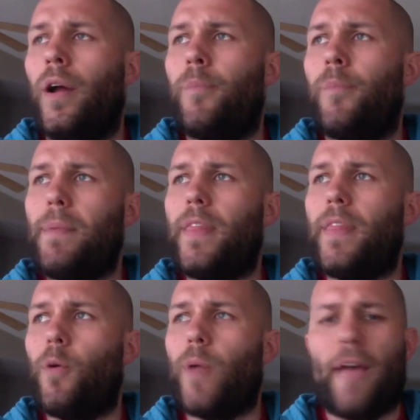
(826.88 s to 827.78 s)
maybe
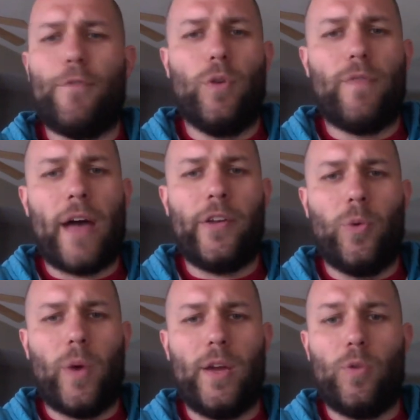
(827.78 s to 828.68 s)
they would have you
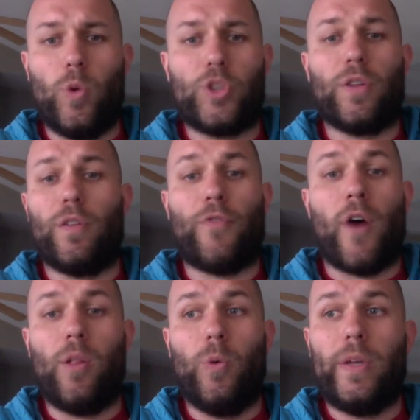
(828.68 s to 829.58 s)
evaluate which of the
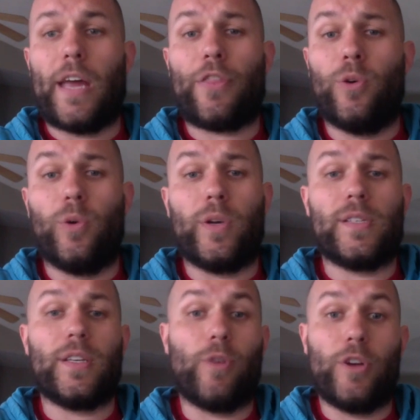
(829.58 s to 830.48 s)
following ethical
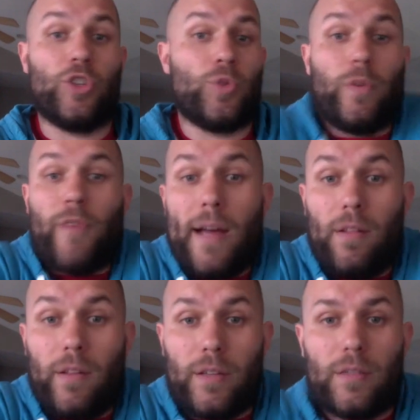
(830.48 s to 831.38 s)
considerations were
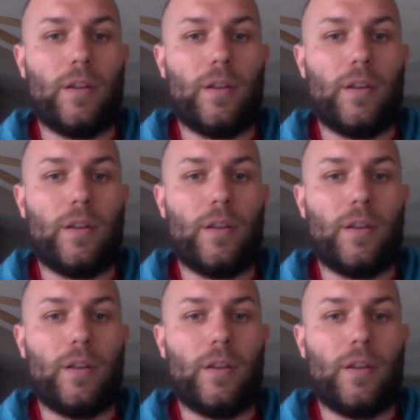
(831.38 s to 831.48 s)
violated.